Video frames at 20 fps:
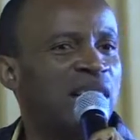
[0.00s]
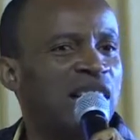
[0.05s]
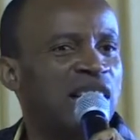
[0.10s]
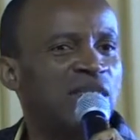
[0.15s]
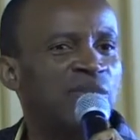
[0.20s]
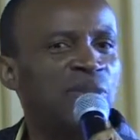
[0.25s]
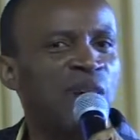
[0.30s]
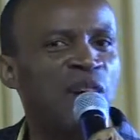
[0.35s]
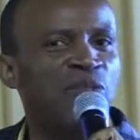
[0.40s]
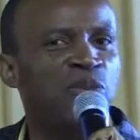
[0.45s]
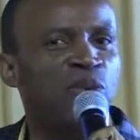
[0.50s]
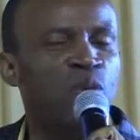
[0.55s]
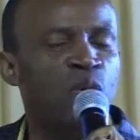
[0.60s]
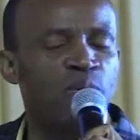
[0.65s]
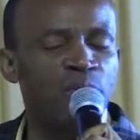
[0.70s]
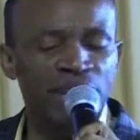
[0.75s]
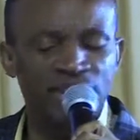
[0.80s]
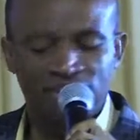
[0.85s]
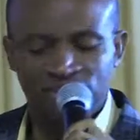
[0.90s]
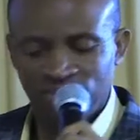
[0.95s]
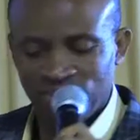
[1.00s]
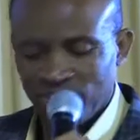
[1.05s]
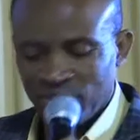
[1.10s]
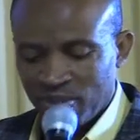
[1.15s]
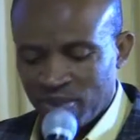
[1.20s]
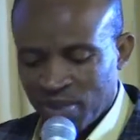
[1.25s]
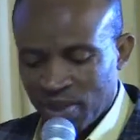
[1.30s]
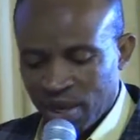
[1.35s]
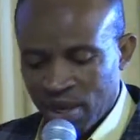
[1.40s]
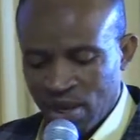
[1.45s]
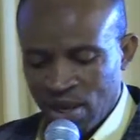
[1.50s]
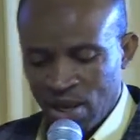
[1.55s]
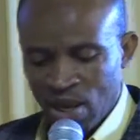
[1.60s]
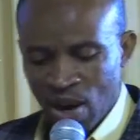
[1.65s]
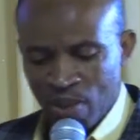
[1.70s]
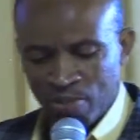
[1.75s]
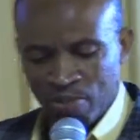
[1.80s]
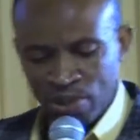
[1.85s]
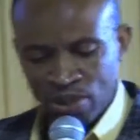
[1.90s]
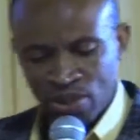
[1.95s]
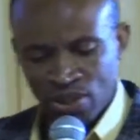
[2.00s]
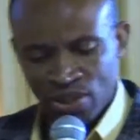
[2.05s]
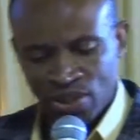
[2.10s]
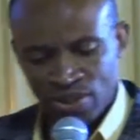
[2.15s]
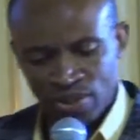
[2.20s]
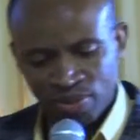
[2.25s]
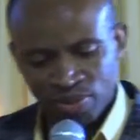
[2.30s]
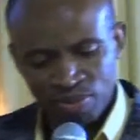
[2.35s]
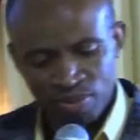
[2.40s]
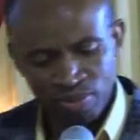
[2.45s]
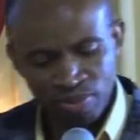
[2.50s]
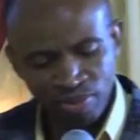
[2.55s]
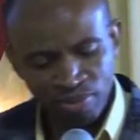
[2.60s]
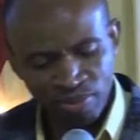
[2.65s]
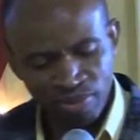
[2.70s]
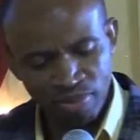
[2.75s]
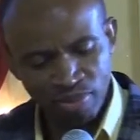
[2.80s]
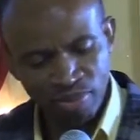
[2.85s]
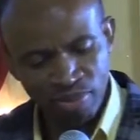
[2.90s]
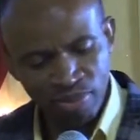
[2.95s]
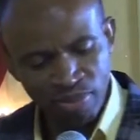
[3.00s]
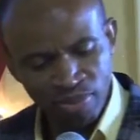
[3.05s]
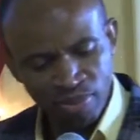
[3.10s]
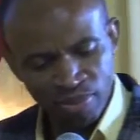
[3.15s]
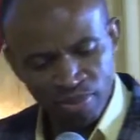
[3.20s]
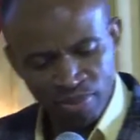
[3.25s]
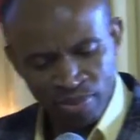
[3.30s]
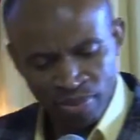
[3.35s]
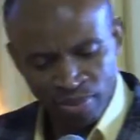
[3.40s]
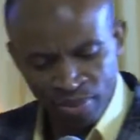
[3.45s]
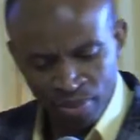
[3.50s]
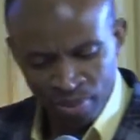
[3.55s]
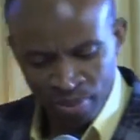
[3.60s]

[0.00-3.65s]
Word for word: But these five women, numbers. Yeah.